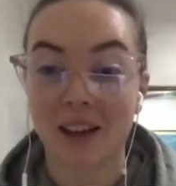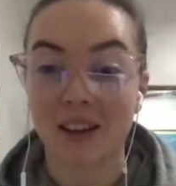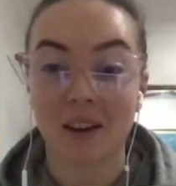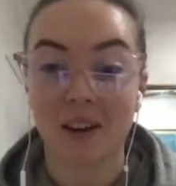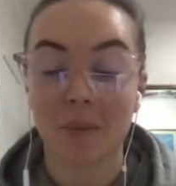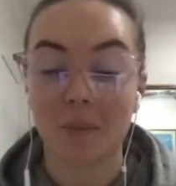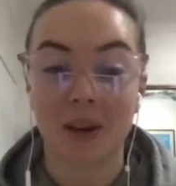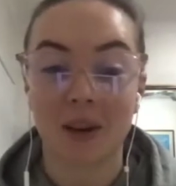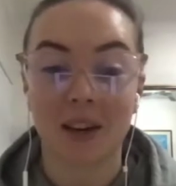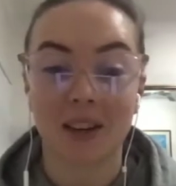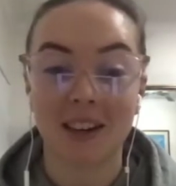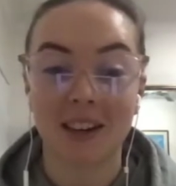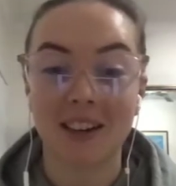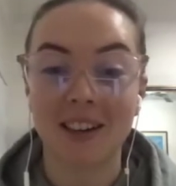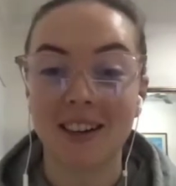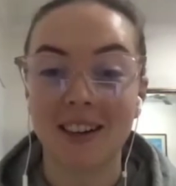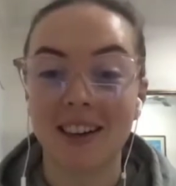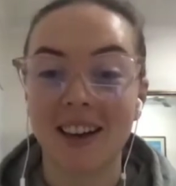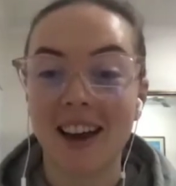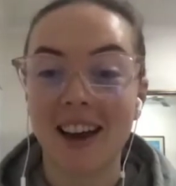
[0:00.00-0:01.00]

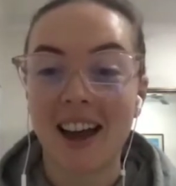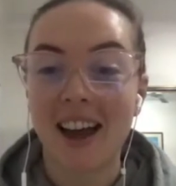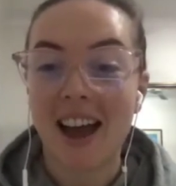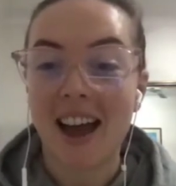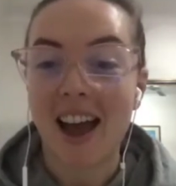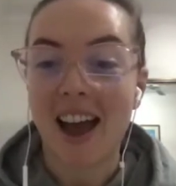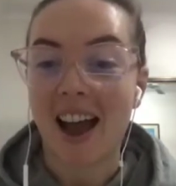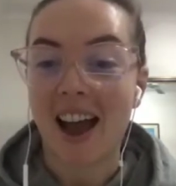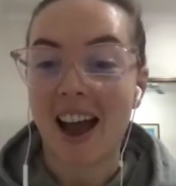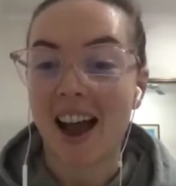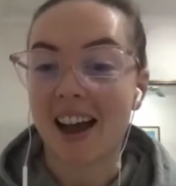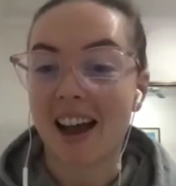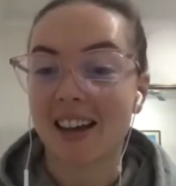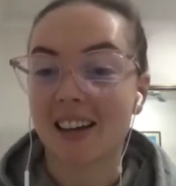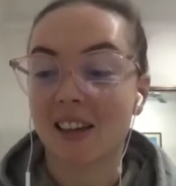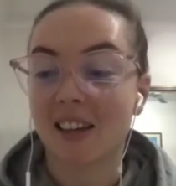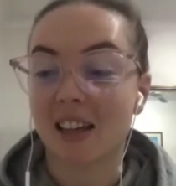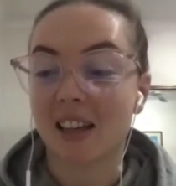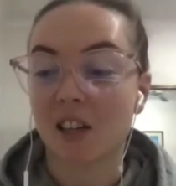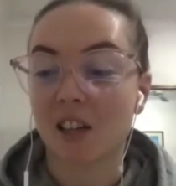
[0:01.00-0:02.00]
opinion.
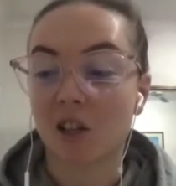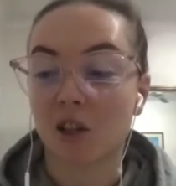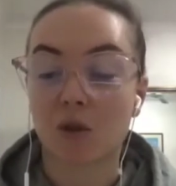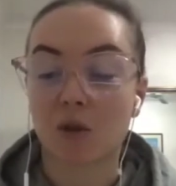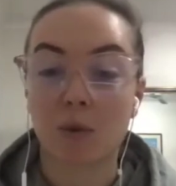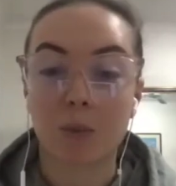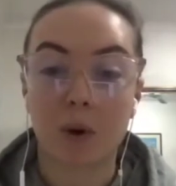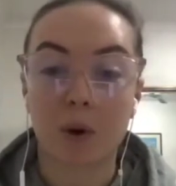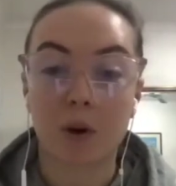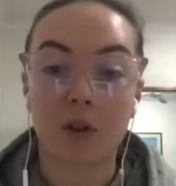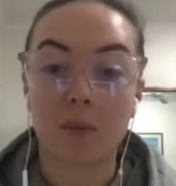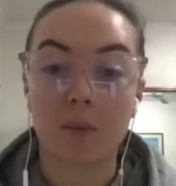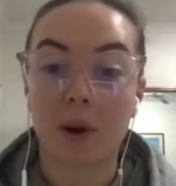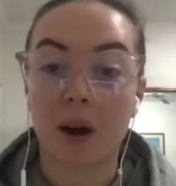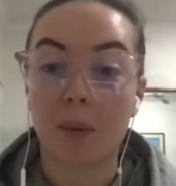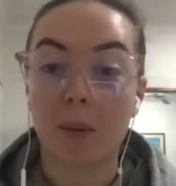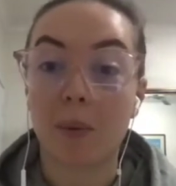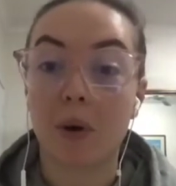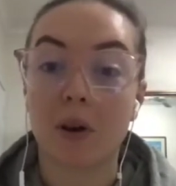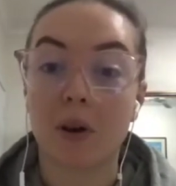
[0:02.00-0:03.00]
And that's through both my
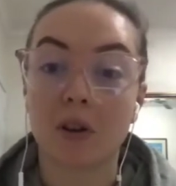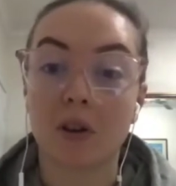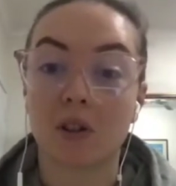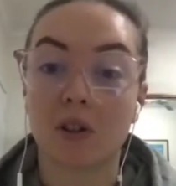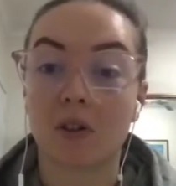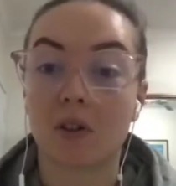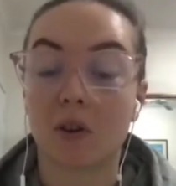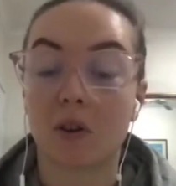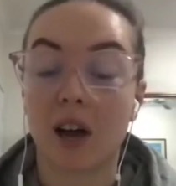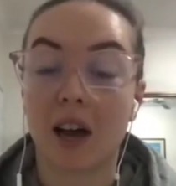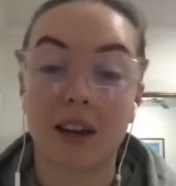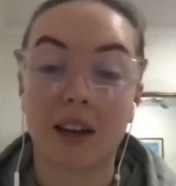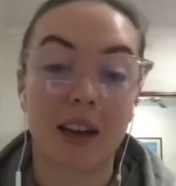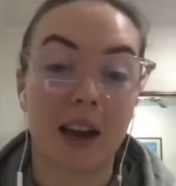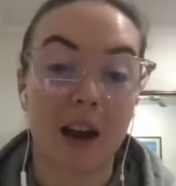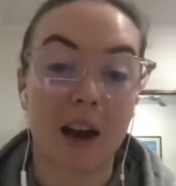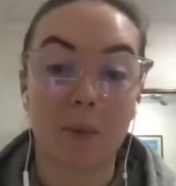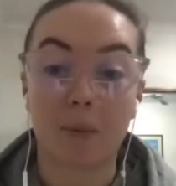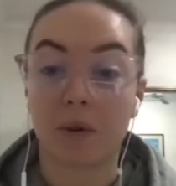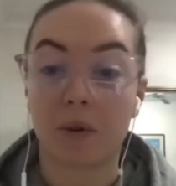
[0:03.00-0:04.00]
personal and
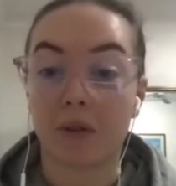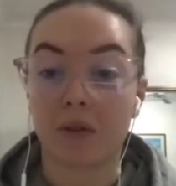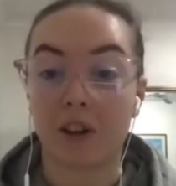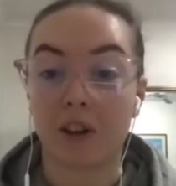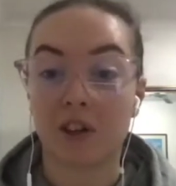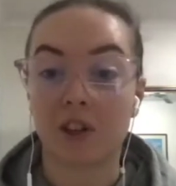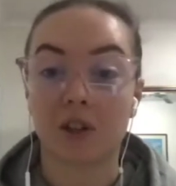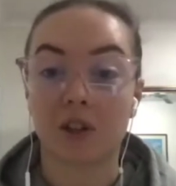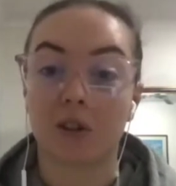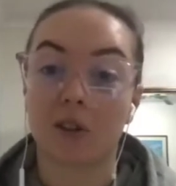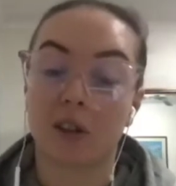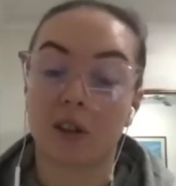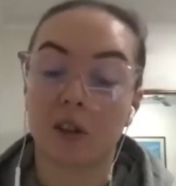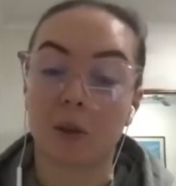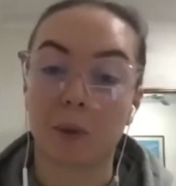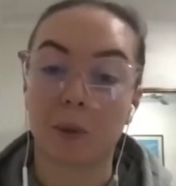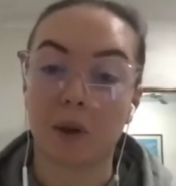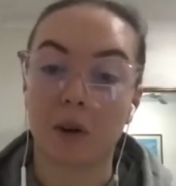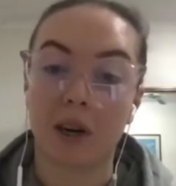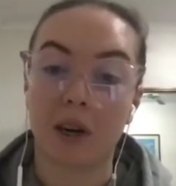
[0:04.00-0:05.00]
now professional
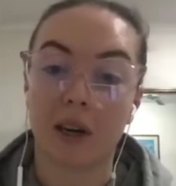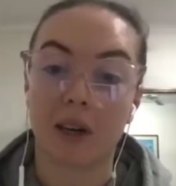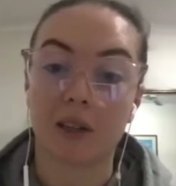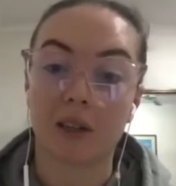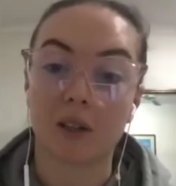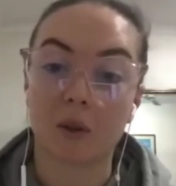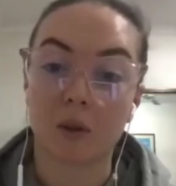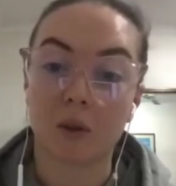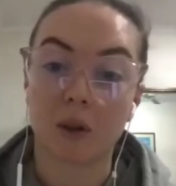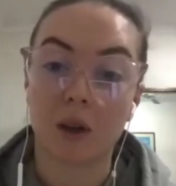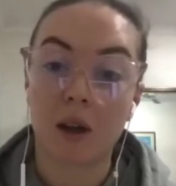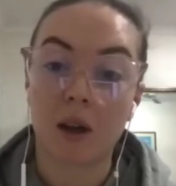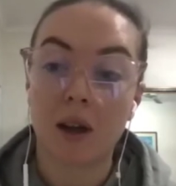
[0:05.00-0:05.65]
experience,